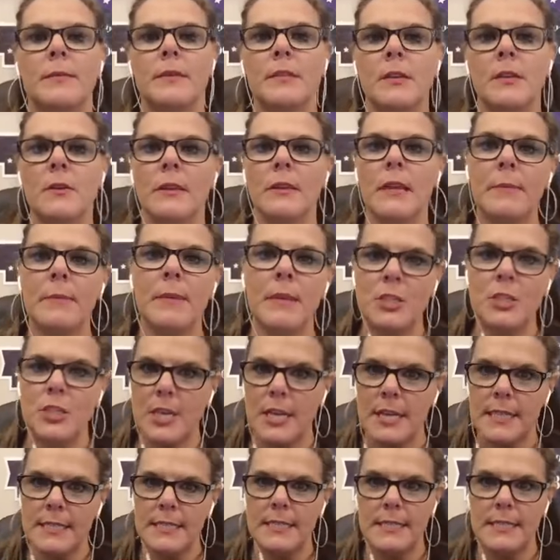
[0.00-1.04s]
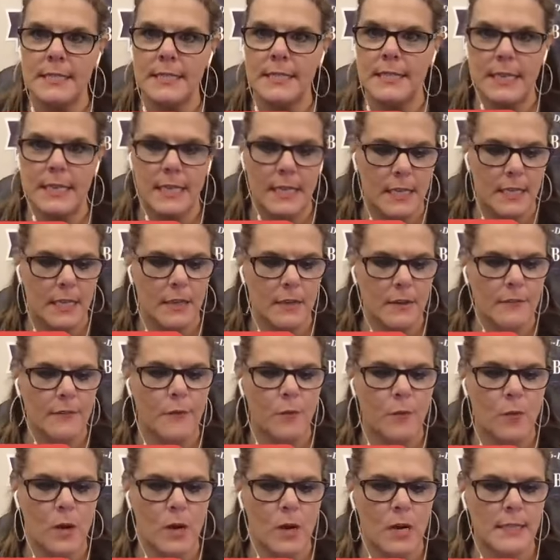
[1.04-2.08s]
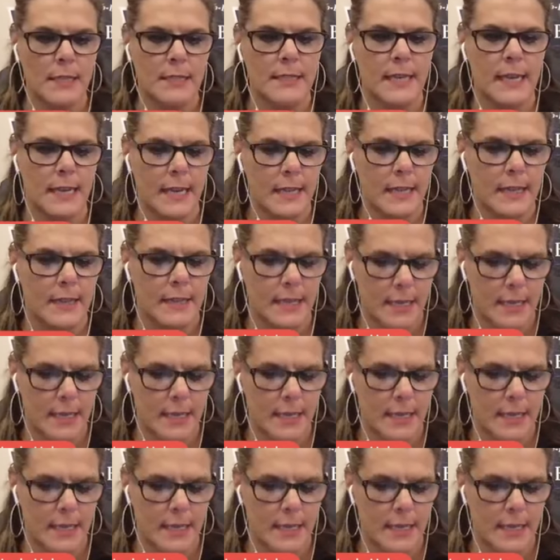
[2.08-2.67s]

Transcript: So let me just see here for a second.